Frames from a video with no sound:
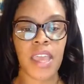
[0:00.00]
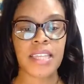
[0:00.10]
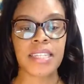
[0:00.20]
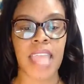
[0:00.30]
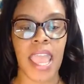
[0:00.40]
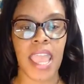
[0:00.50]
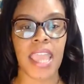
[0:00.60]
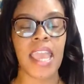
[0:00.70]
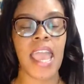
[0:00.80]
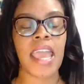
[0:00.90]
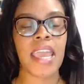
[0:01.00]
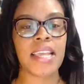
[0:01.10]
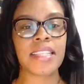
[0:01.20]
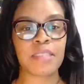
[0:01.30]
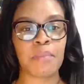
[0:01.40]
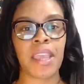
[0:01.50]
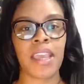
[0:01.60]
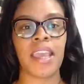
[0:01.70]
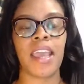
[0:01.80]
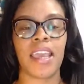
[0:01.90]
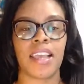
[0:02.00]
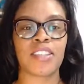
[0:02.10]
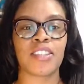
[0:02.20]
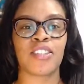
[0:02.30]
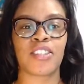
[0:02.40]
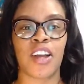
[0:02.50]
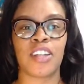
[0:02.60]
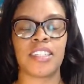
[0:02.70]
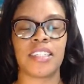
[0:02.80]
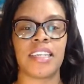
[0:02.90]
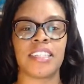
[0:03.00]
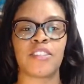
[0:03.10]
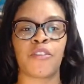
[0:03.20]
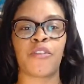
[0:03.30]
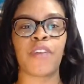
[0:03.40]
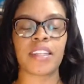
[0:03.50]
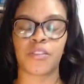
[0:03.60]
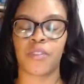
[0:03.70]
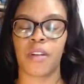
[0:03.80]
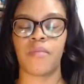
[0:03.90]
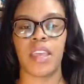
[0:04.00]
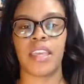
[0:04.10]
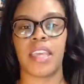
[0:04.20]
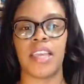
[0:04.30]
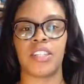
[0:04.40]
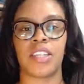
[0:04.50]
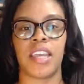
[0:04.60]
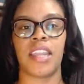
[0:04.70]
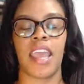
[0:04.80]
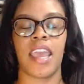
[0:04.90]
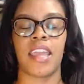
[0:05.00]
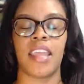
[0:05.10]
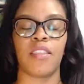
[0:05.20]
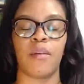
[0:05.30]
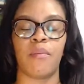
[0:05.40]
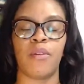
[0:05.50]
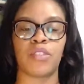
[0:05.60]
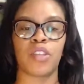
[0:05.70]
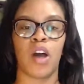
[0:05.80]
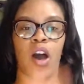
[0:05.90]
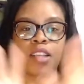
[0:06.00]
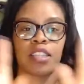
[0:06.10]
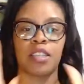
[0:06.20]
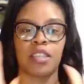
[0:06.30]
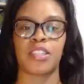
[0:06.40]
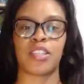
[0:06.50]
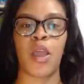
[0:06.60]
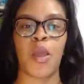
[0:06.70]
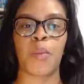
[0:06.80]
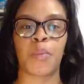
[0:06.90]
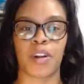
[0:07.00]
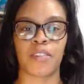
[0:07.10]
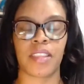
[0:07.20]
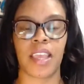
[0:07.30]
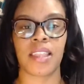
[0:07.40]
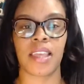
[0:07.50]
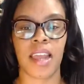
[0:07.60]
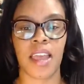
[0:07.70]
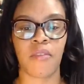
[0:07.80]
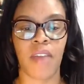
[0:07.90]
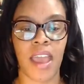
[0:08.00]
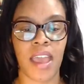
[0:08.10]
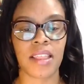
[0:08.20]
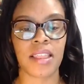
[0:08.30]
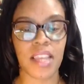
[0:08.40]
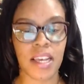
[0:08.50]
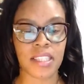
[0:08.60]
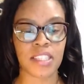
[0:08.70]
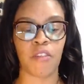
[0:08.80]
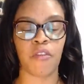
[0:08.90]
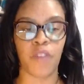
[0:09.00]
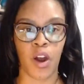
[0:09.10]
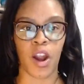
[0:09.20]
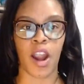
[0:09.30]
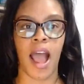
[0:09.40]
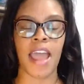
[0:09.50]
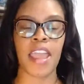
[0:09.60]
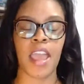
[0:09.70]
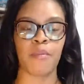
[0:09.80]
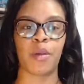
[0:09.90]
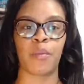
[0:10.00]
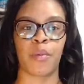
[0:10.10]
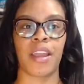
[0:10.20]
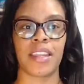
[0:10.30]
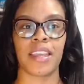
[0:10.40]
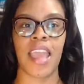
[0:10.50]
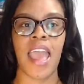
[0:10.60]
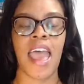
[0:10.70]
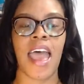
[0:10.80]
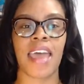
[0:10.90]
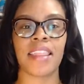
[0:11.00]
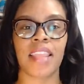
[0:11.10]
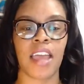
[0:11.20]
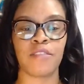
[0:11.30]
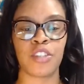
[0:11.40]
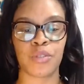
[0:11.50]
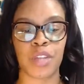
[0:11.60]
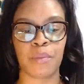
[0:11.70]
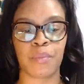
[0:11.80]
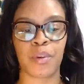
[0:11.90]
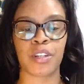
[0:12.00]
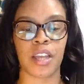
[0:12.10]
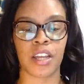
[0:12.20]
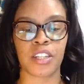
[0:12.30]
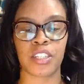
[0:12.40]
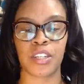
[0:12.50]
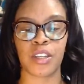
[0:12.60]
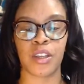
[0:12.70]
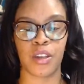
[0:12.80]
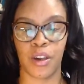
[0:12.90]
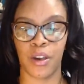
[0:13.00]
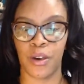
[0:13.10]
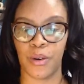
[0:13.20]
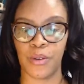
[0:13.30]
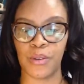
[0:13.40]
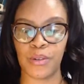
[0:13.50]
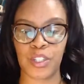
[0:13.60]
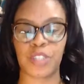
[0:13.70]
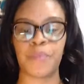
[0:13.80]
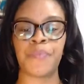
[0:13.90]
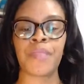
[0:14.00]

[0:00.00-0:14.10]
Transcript: day. It's me, it's LaShawn Janice, fresh from vacation and the most awesomest birthday that I have had thus far. I am your branding and live stream production coach.